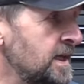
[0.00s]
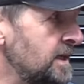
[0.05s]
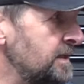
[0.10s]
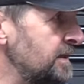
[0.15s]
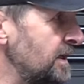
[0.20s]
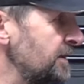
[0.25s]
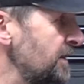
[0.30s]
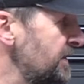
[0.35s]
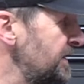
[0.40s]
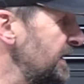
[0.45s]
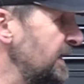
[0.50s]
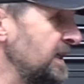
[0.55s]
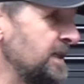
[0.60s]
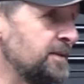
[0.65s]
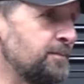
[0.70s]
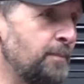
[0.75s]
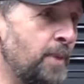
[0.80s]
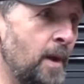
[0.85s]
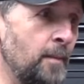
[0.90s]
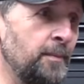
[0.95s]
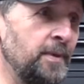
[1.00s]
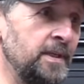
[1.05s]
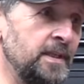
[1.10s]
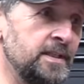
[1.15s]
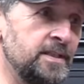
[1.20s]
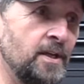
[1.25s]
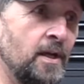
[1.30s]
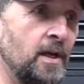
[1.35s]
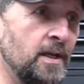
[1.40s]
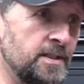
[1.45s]
And the other thing is pumping
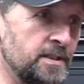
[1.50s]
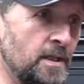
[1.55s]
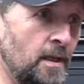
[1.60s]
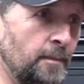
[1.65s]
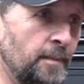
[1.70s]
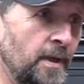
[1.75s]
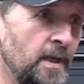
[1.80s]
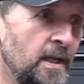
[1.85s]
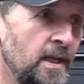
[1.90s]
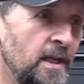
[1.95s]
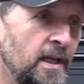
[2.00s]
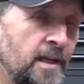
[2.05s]
your tyres up.